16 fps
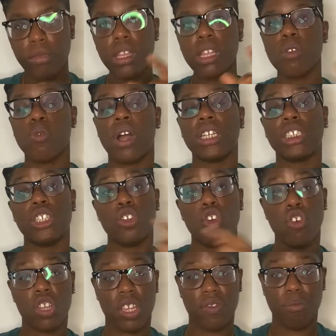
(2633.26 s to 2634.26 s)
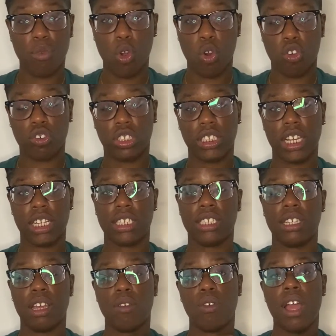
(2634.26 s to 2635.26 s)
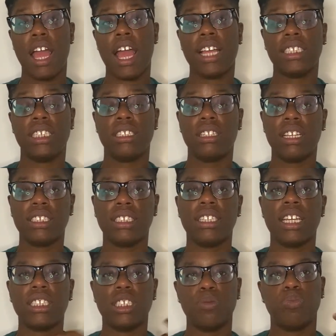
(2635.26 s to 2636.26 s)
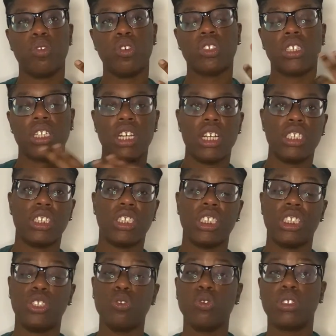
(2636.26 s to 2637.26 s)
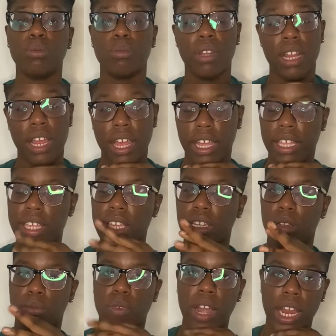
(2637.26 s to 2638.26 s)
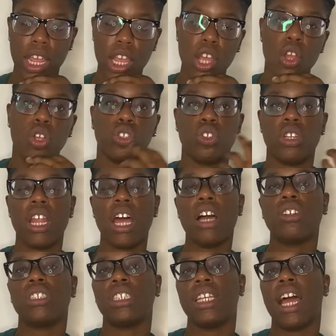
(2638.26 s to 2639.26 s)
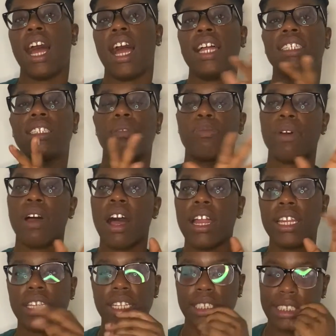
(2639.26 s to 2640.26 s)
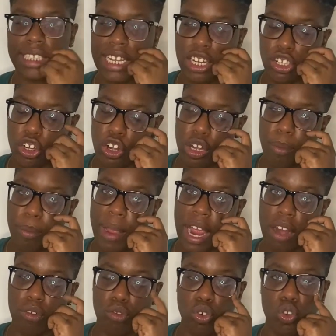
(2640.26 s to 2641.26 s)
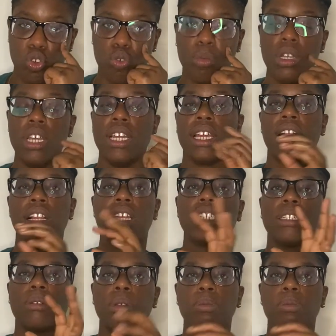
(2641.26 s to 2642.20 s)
while she gonna give him oral sex. As he does that, she pulls the gun, she shoots him in the head, kill him, right? So now she hides the body, this, that, and third in the back room, cleans up the